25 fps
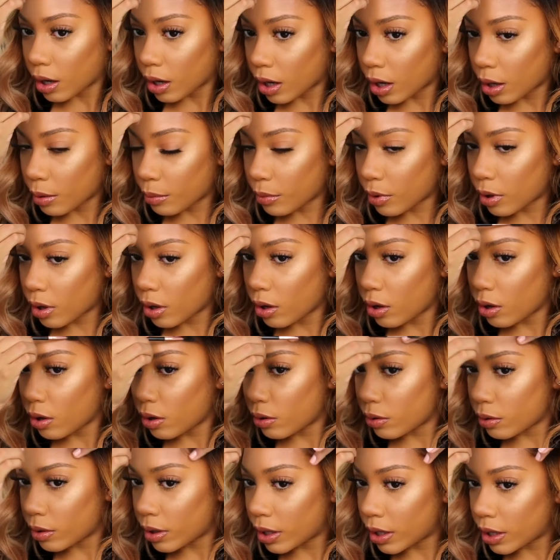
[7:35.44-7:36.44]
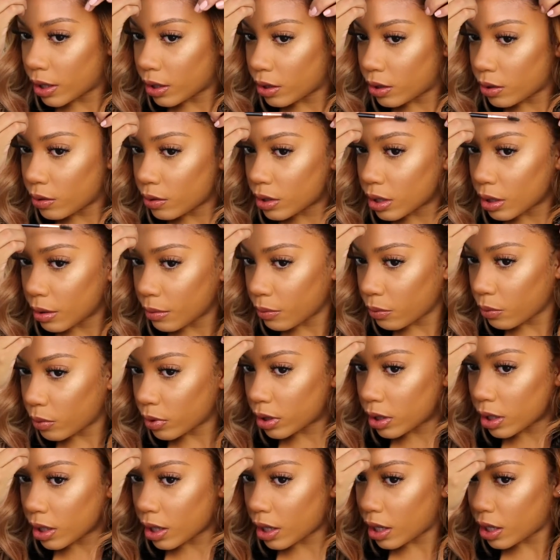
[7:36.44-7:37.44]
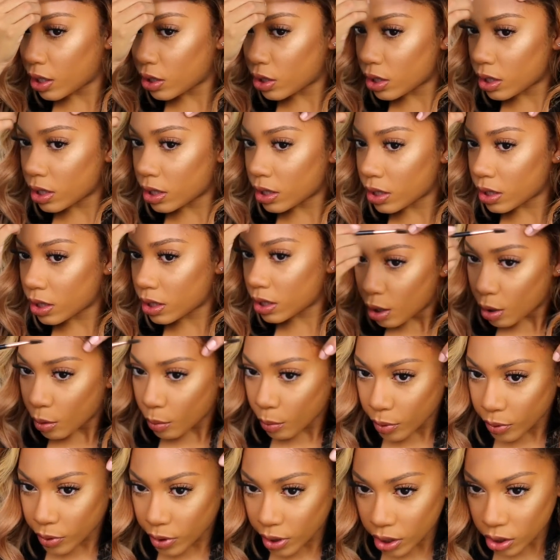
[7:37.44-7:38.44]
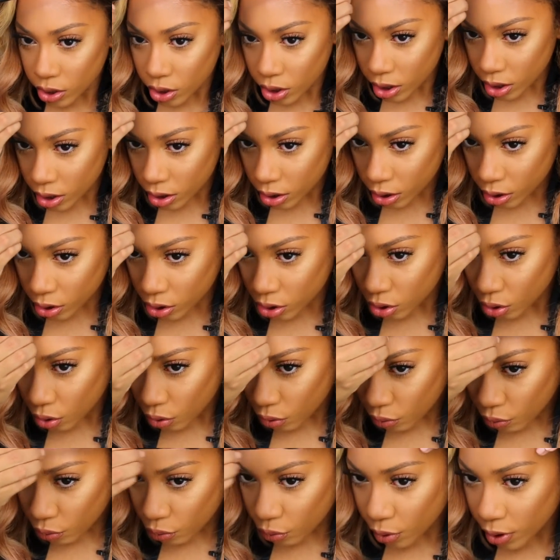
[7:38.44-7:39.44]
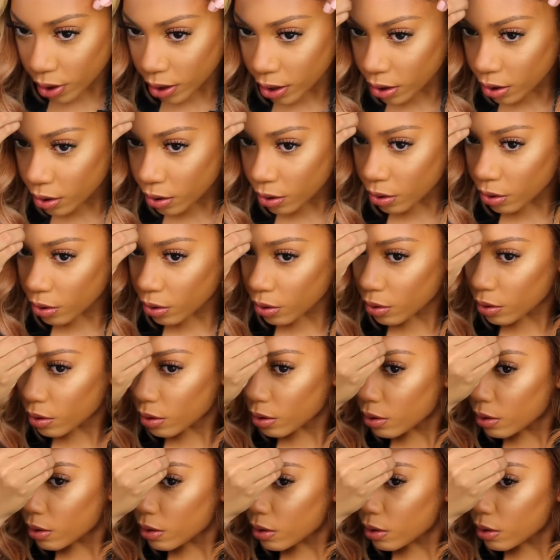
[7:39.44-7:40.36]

All right, I'm gonna go on and do something with the edges. But this just looks so real.